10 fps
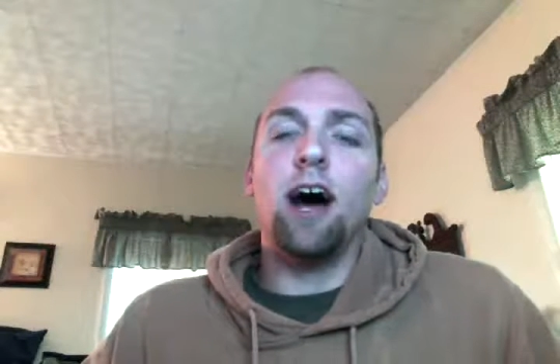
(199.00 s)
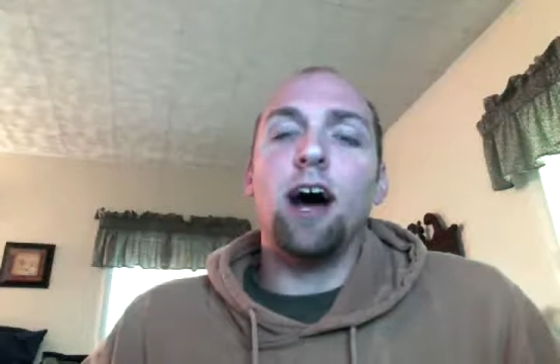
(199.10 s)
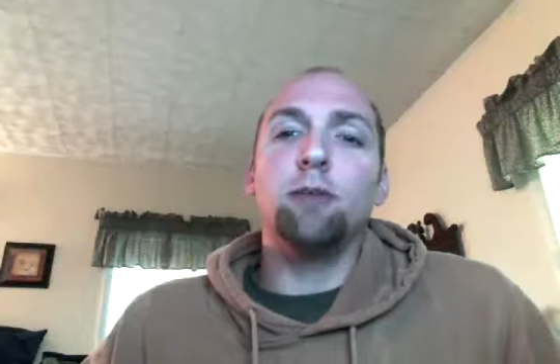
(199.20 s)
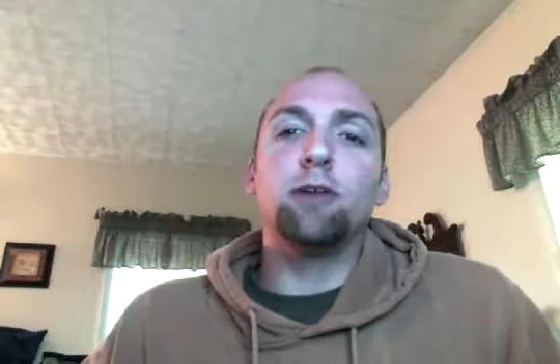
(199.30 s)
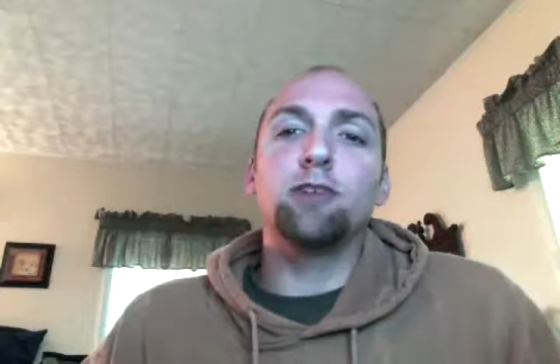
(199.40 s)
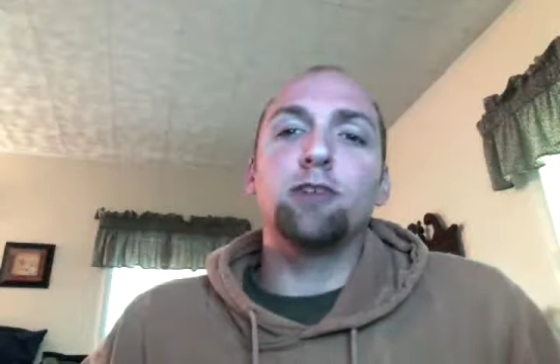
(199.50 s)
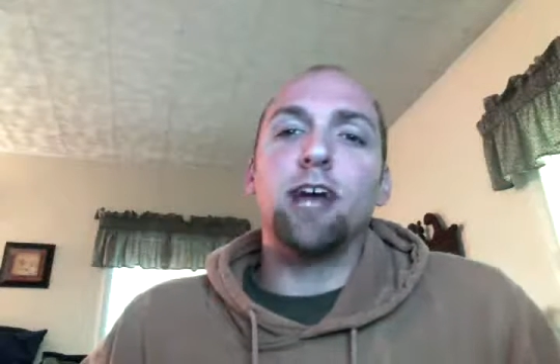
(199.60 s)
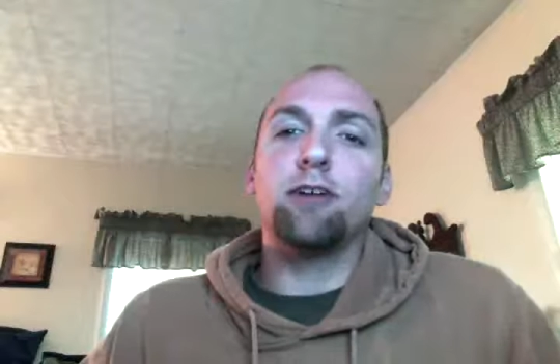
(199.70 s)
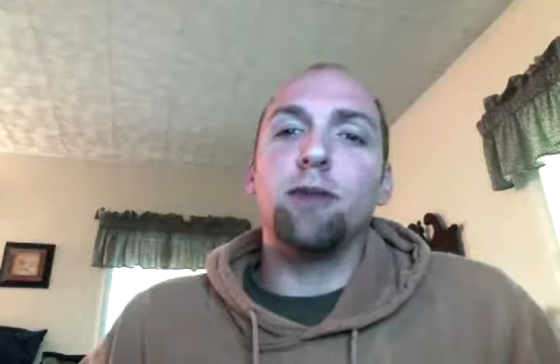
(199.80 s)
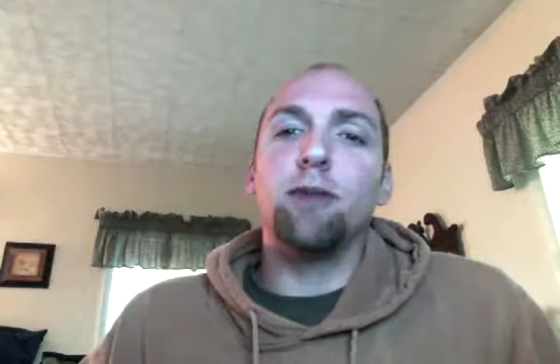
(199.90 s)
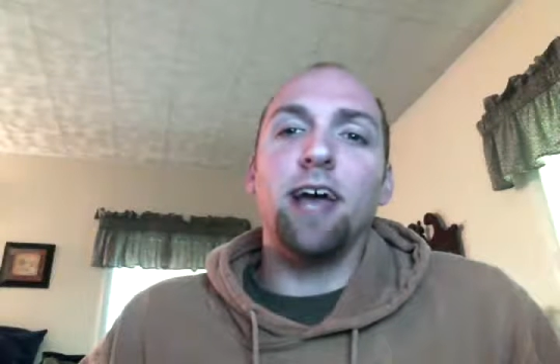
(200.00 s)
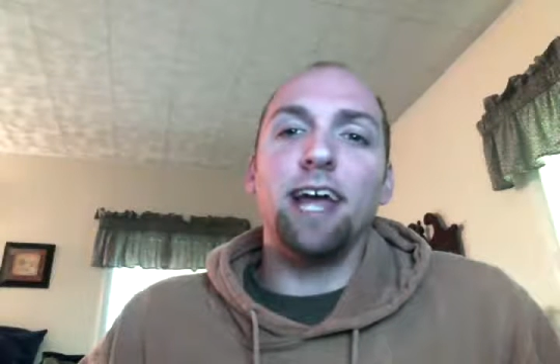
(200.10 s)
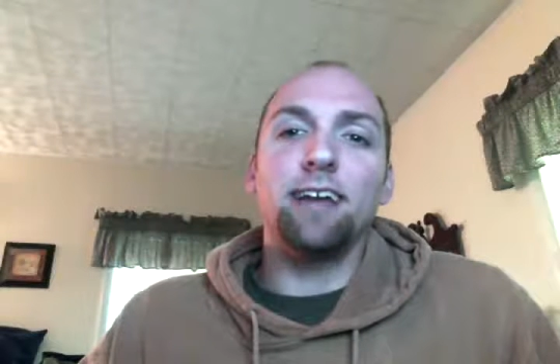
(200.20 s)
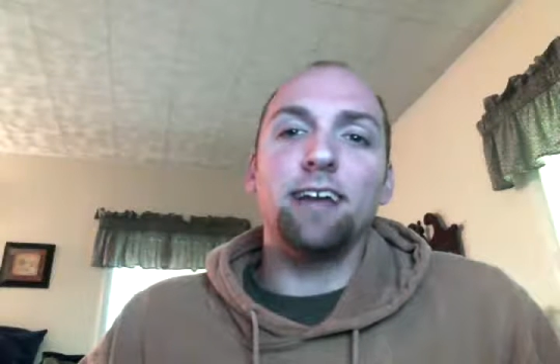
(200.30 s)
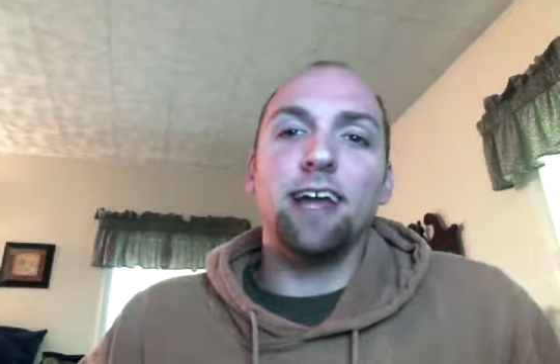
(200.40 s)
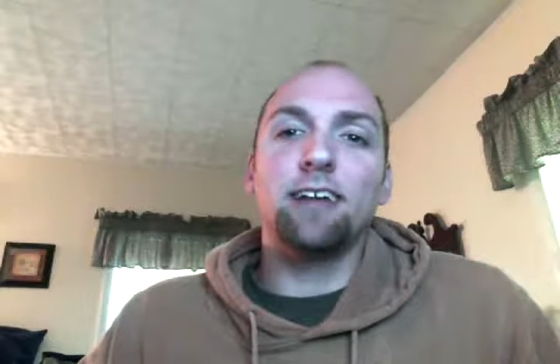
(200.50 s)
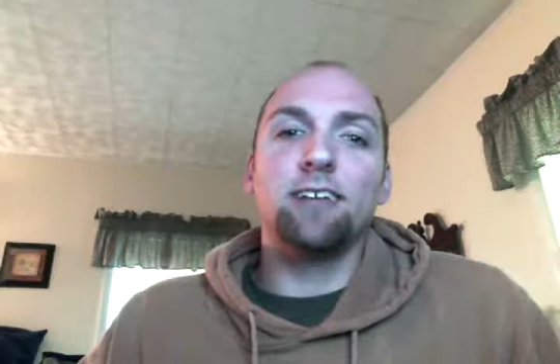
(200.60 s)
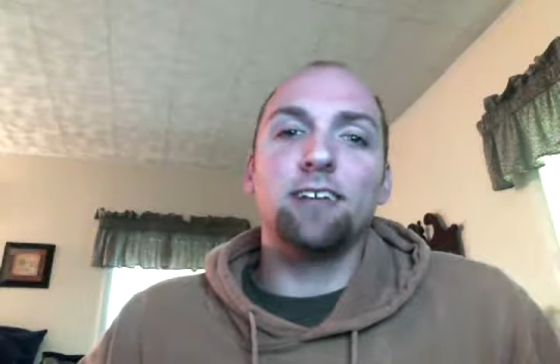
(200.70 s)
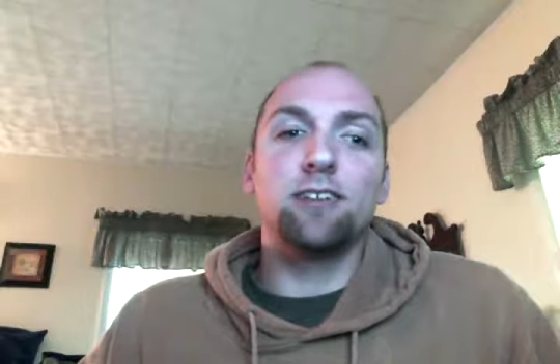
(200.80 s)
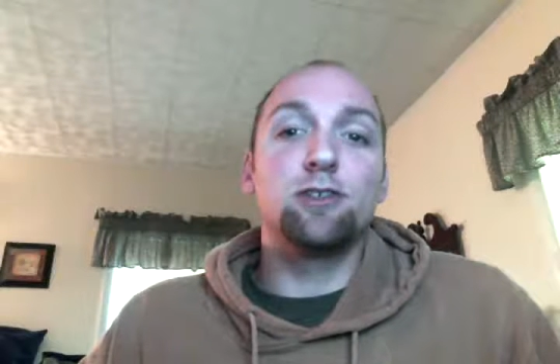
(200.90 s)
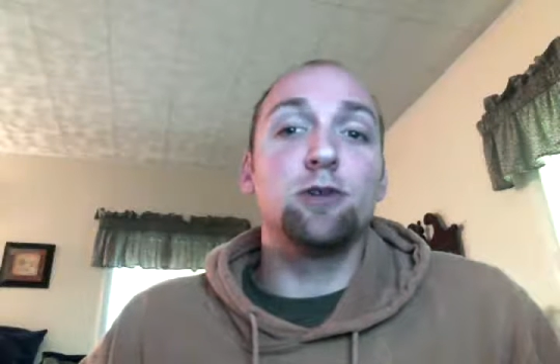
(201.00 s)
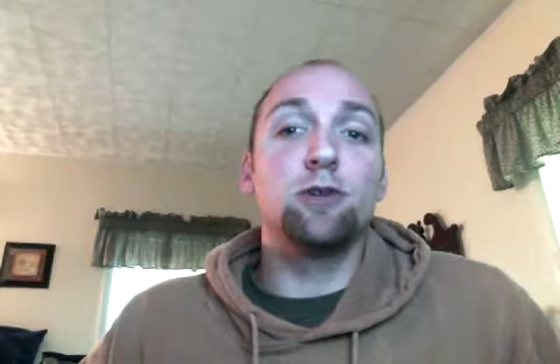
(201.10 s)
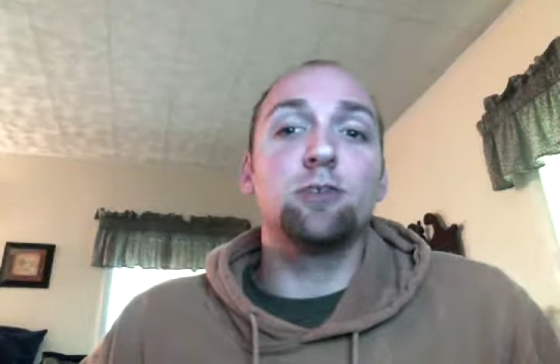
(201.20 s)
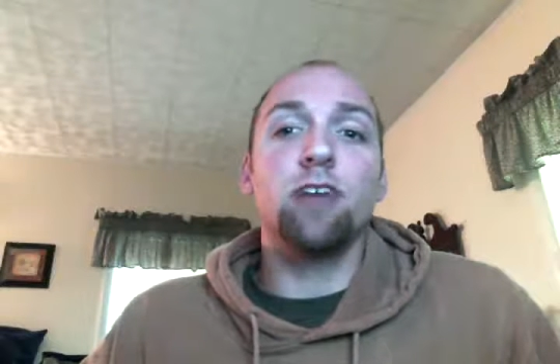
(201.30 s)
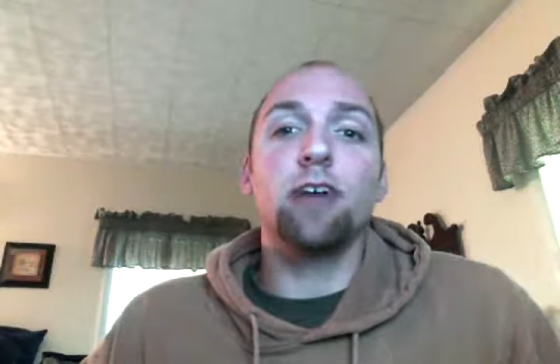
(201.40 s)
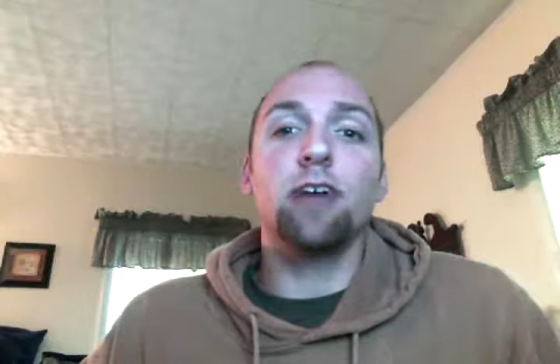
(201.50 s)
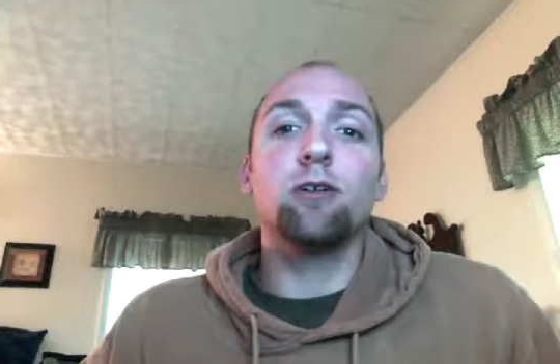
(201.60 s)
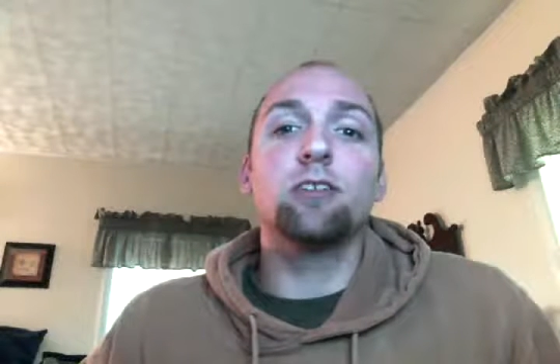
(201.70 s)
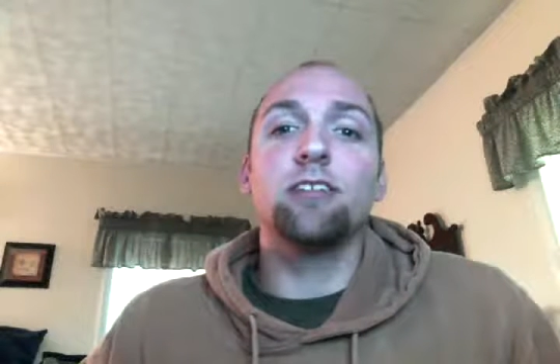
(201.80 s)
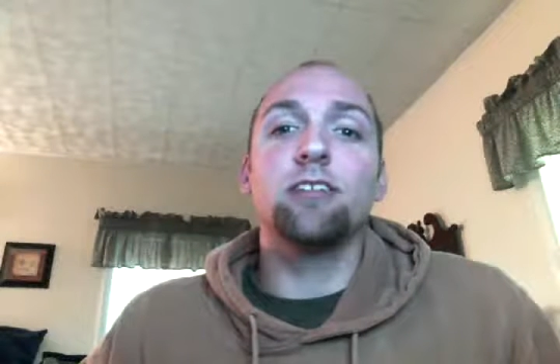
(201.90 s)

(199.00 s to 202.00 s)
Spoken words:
Usually after about 8 days, that's 2 cycles